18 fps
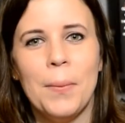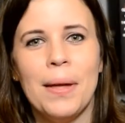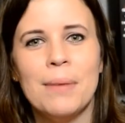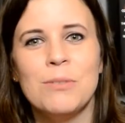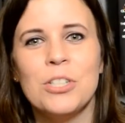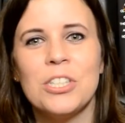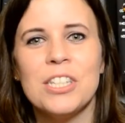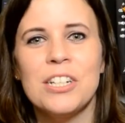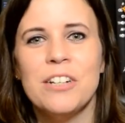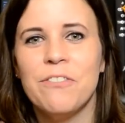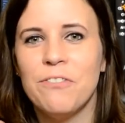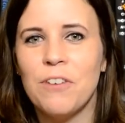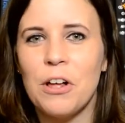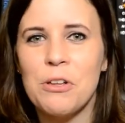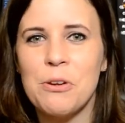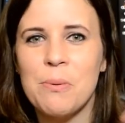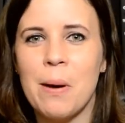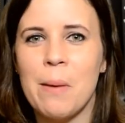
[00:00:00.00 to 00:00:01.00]
I'm just going to
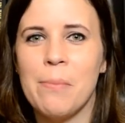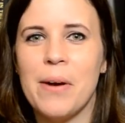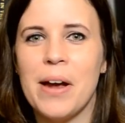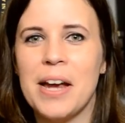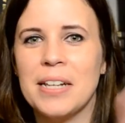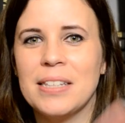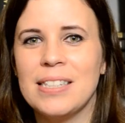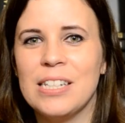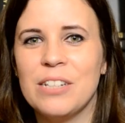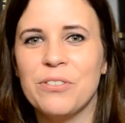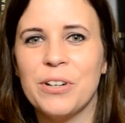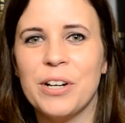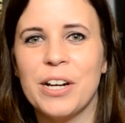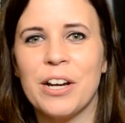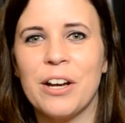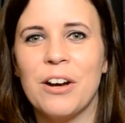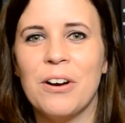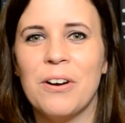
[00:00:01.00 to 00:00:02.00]
follow my brain, see where
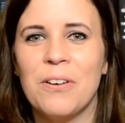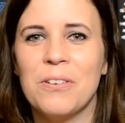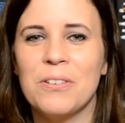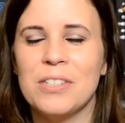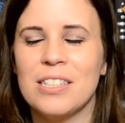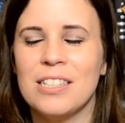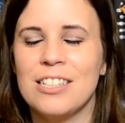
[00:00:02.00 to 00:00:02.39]
it goes,